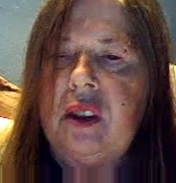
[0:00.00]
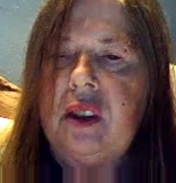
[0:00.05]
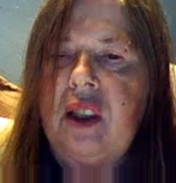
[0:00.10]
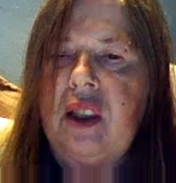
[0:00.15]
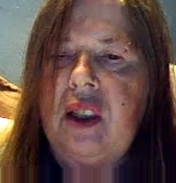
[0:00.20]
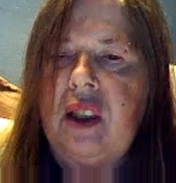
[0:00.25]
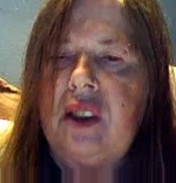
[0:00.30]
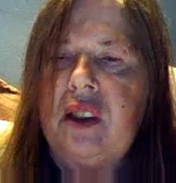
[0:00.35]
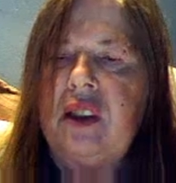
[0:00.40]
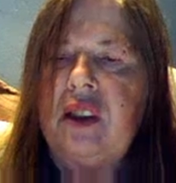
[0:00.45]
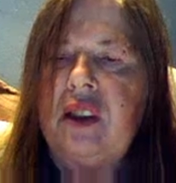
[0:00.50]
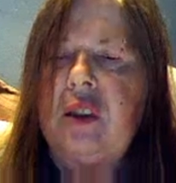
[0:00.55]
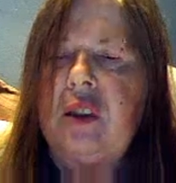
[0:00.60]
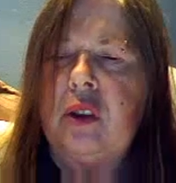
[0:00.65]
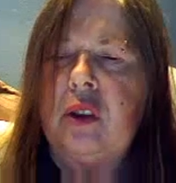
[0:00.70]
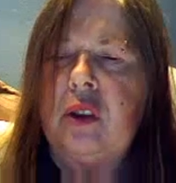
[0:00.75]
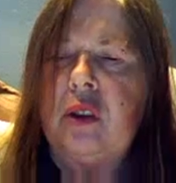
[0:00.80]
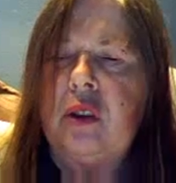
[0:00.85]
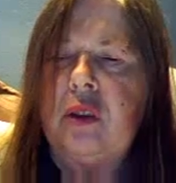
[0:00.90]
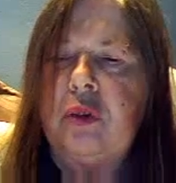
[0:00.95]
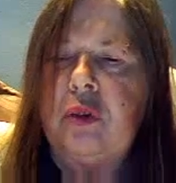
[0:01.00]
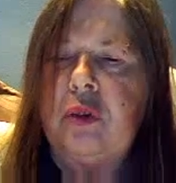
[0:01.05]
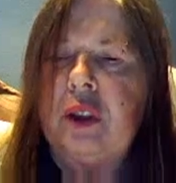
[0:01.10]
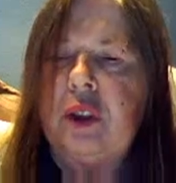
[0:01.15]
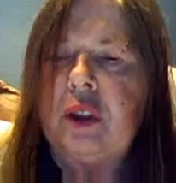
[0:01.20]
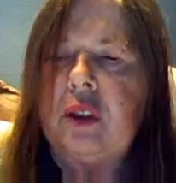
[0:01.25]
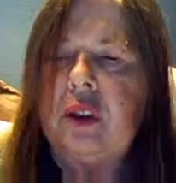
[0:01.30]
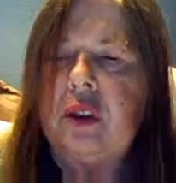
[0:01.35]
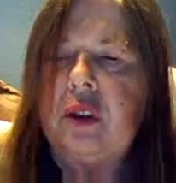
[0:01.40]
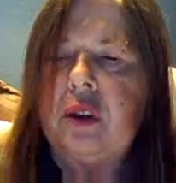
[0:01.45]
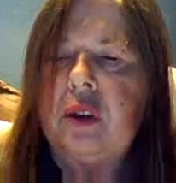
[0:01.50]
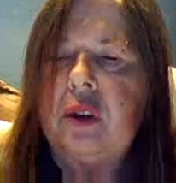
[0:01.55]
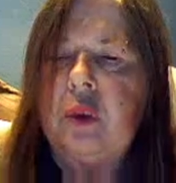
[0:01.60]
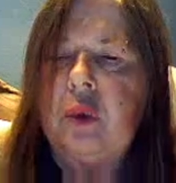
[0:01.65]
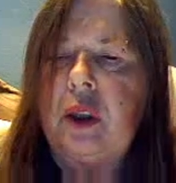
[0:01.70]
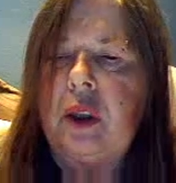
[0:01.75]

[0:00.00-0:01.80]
I think you can feel what